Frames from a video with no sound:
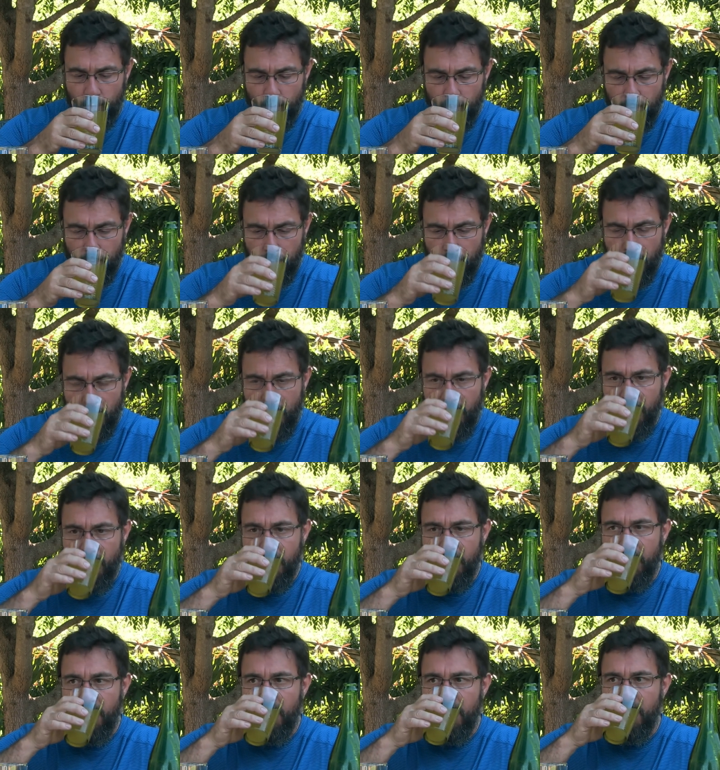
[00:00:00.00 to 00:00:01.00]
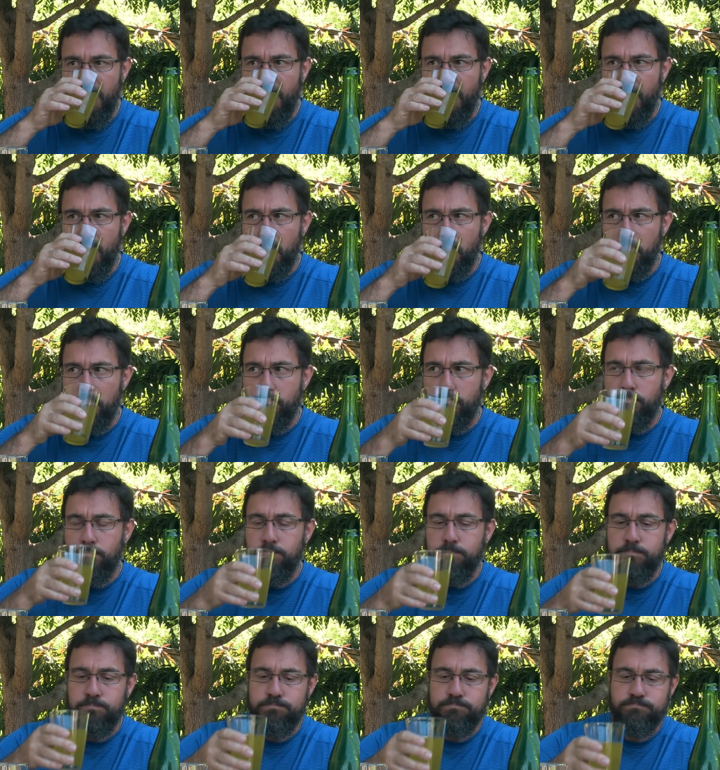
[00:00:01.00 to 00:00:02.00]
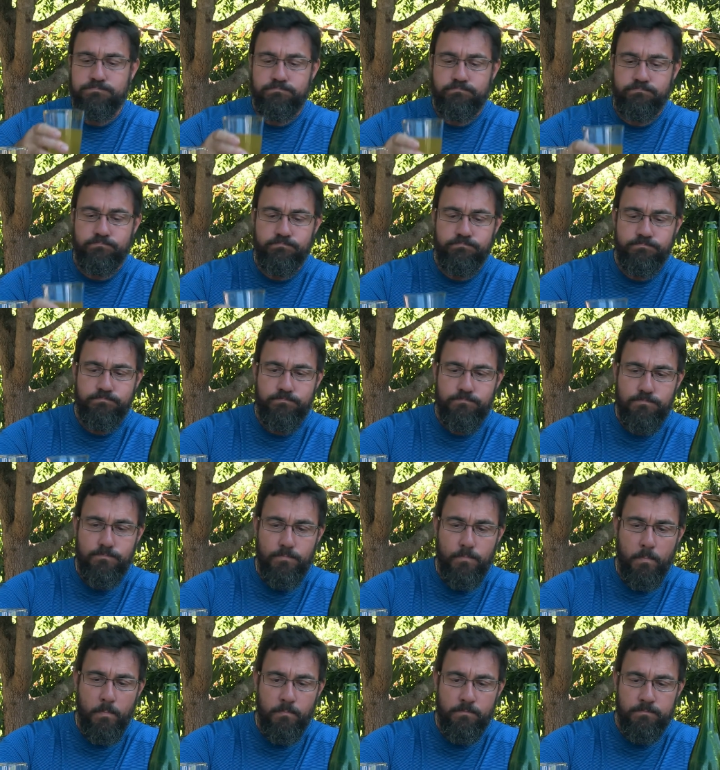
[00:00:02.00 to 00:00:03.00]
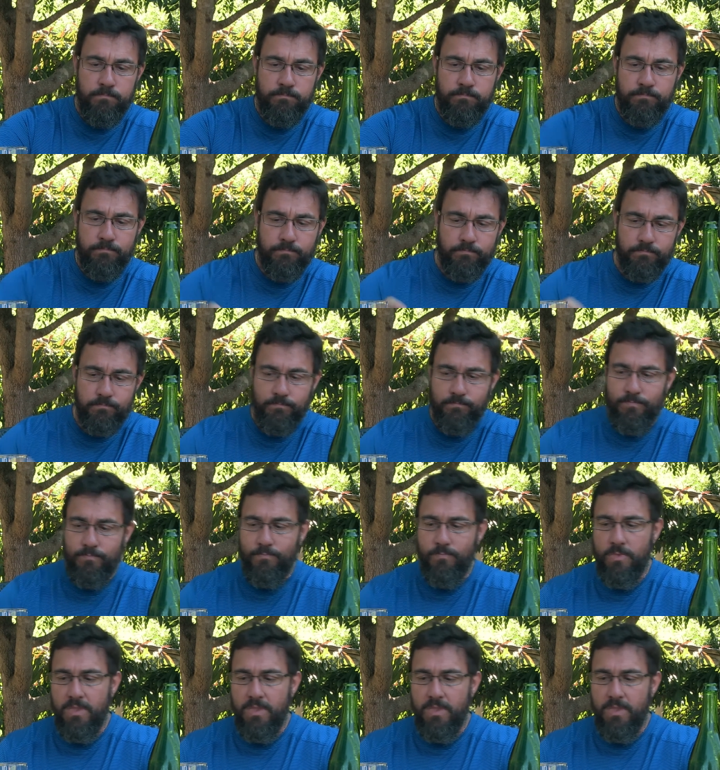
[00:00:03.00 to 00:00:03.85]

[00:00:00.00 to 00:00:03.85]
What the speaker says: Nothing is said.